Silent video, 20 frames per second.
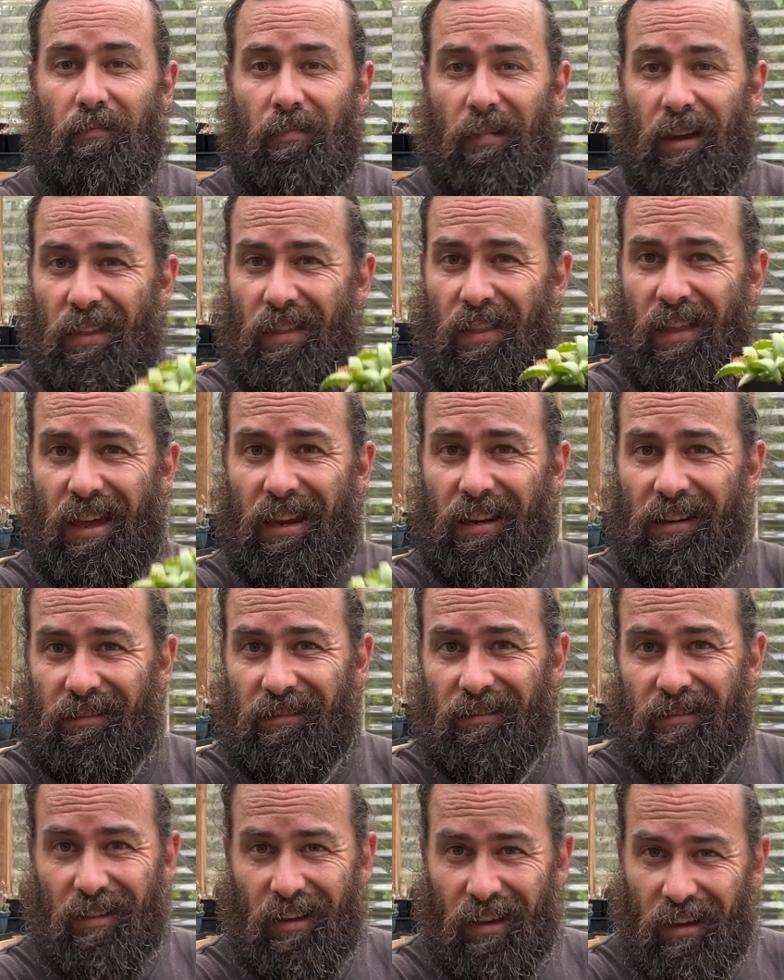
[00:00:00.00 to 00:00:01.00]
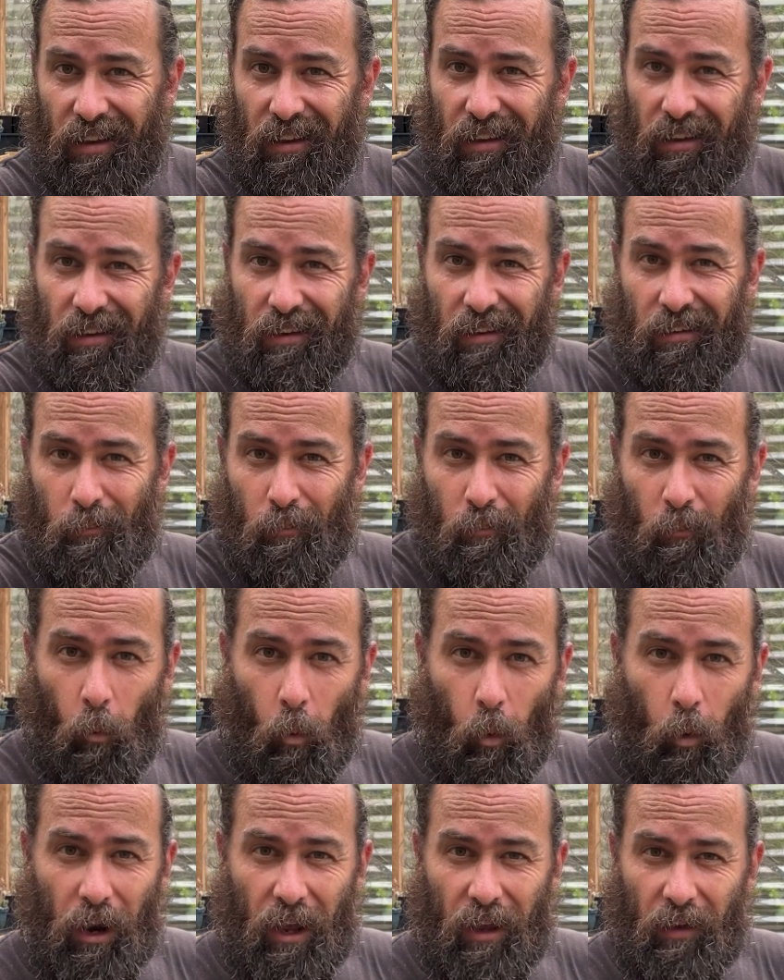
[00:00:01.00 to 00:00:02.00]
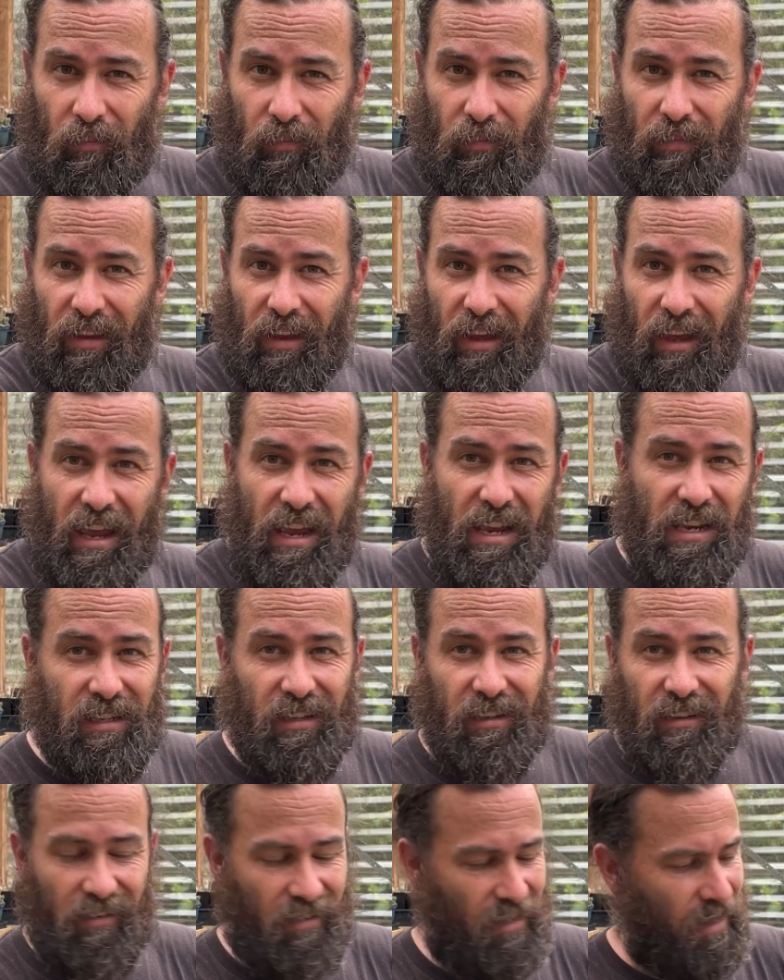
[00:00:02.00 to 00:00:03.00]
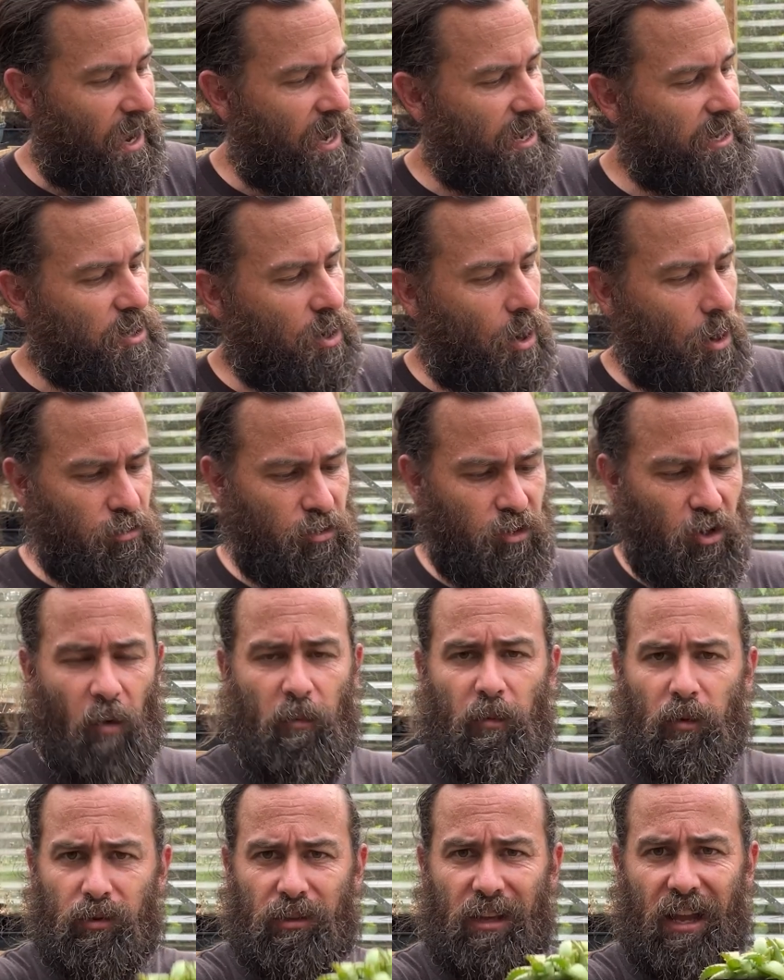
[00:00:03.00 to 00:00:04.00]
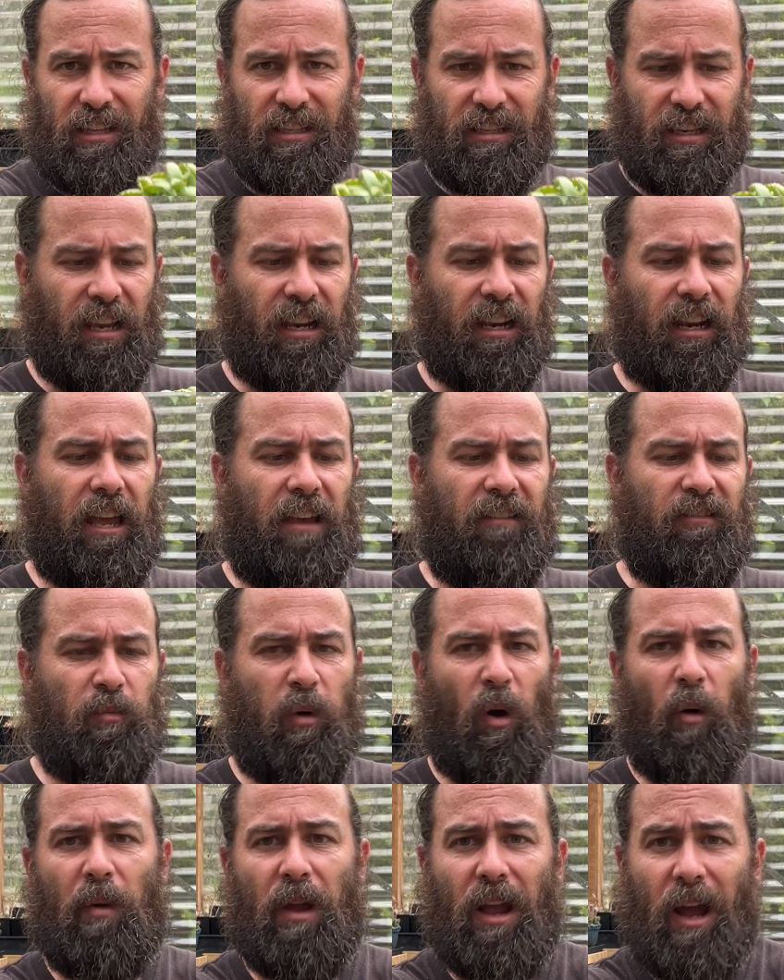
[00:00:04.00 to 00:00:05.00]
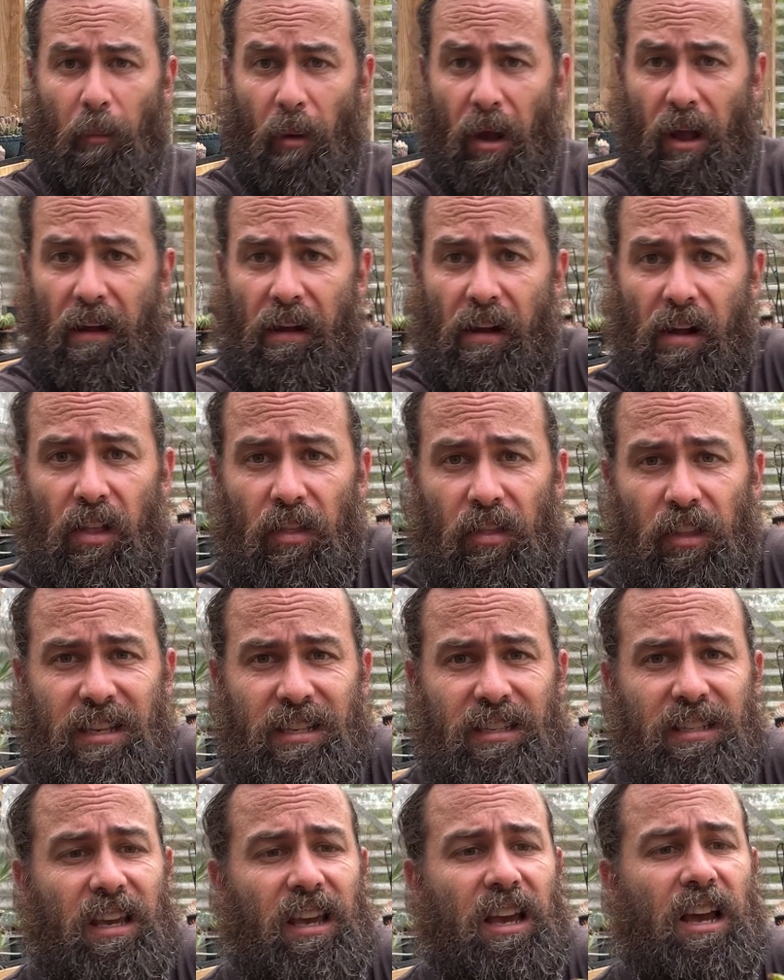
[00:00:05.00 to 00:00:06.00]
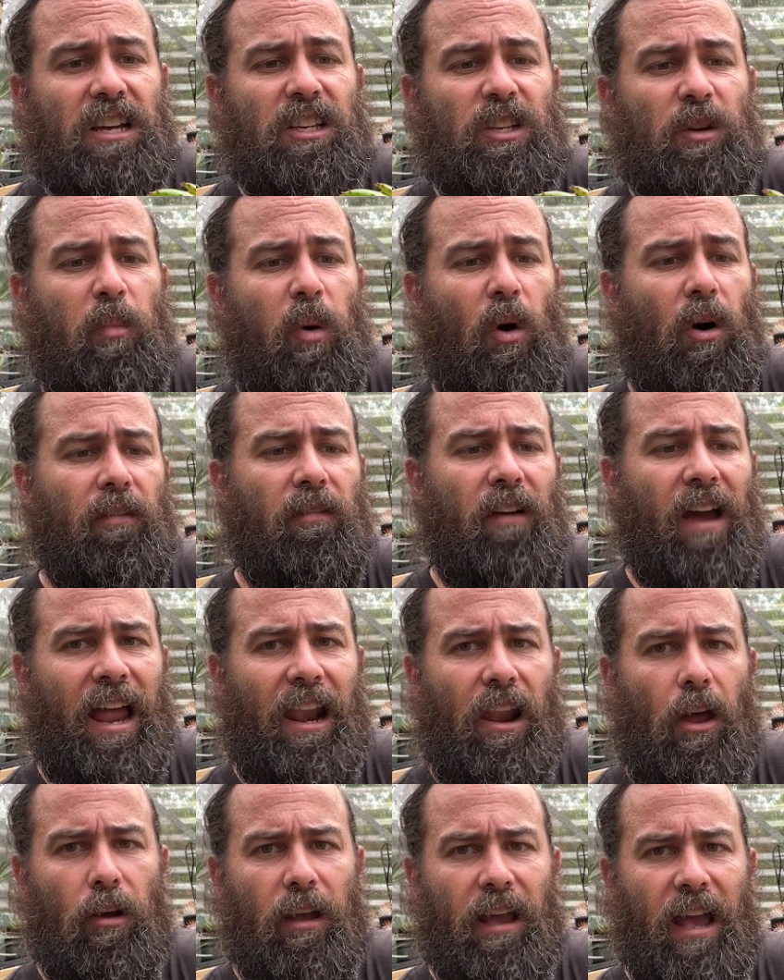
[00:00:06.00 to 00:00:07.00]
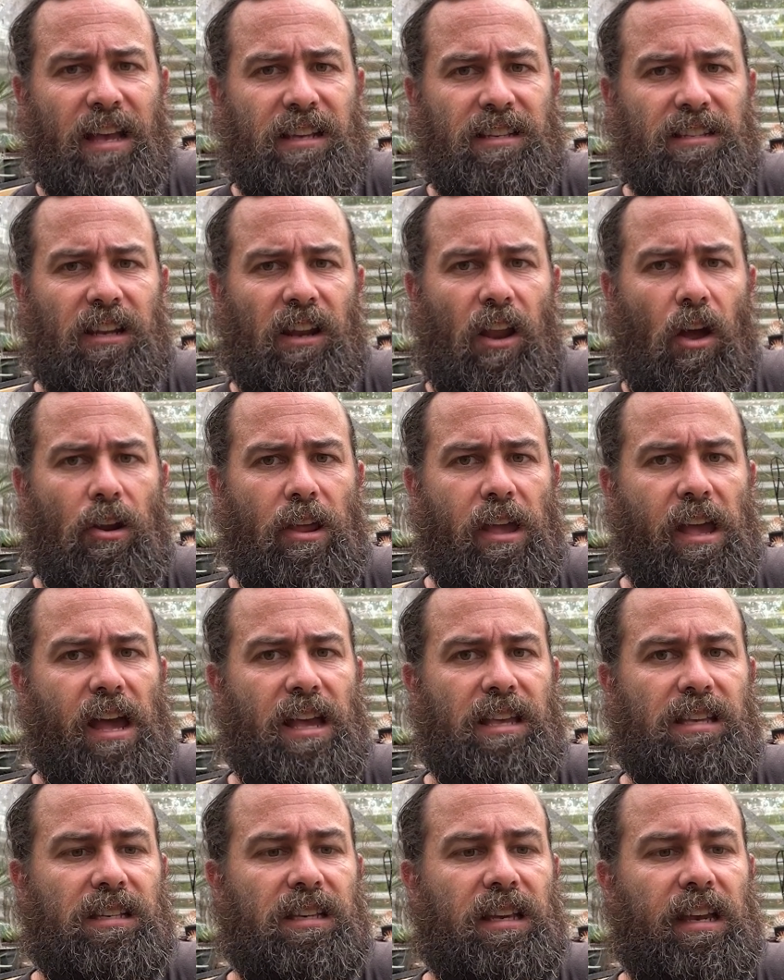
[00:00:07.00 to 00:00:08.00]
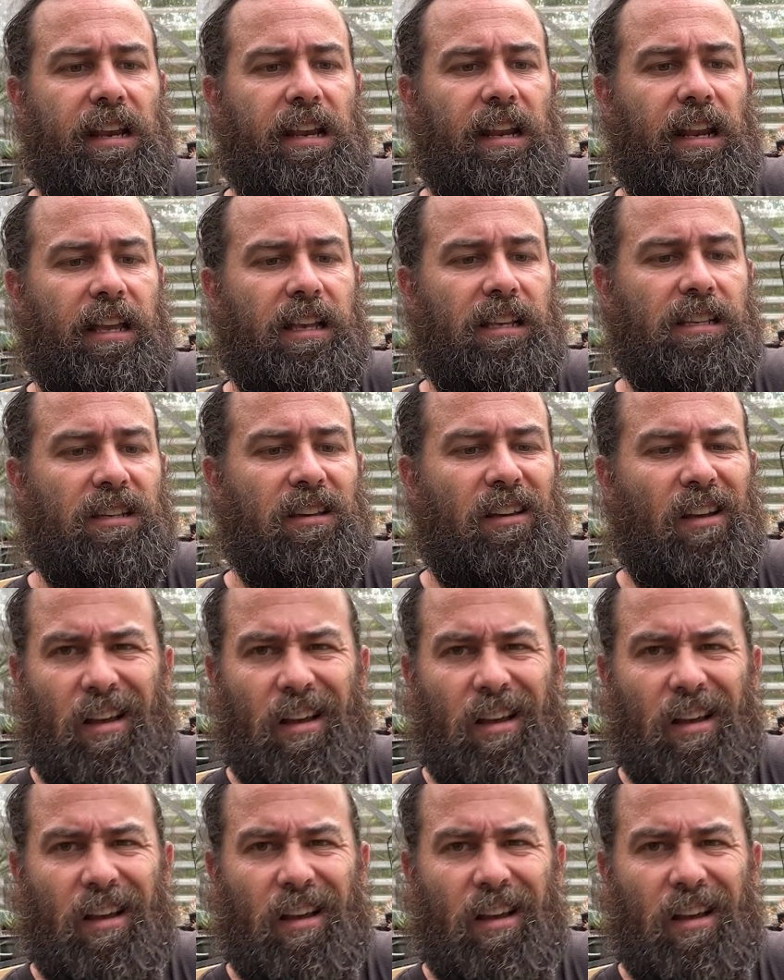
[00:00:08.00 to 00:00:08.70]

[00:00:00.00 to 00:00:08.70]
and then water, heat, and in no time you'll start seeing leaves popping up. This is a pot of Aloe castilloniae seedlings,